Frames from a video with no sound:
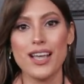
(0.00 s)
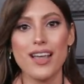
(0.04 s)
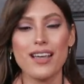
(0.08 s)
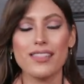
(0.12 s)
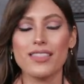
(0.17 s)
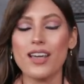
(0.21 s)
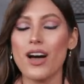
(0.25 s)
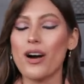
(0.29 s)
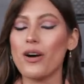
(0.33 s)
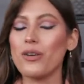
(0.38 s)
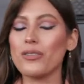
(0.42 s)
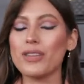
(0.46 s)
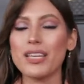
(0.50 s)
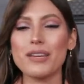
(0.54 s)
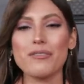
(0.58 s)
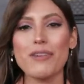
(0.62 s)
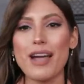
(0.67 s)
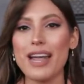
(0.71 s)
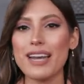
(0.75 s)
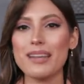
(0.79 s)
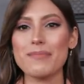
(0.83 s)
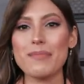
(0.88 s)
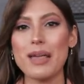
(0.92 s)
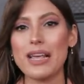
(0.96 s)
The only
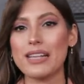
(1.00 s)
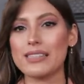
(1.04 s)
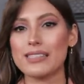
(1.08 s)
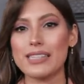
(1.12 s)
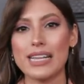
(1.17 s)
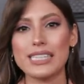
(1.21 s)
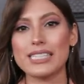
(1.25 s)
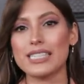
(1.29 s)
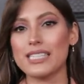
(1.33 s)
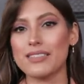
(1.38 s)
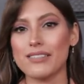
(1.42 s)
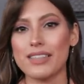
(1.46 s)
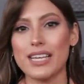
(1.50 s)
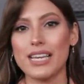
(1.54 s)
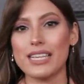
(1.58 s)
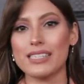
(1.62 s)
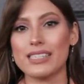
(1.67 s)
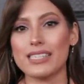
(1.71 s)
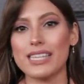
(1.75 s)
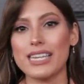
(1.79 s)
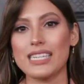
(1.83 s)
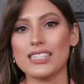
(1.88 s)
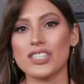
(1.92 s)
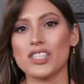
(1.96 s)
way to make sense of
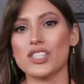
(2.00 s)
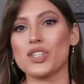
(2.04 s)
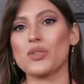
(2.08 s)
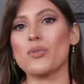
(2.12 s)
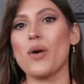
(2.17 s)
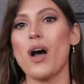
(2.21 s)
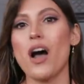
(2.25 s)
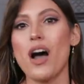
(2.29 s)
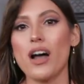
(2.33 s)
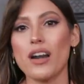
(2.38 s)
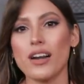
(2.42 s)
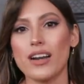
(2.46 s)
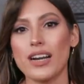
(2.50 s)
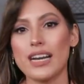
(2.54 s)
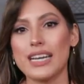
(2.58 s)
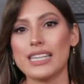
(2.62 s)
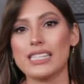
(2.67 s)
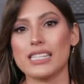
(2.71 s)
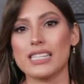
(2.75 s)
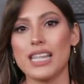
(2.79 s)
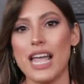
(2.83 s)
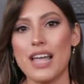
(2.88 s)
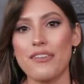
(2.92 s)
this is to honor his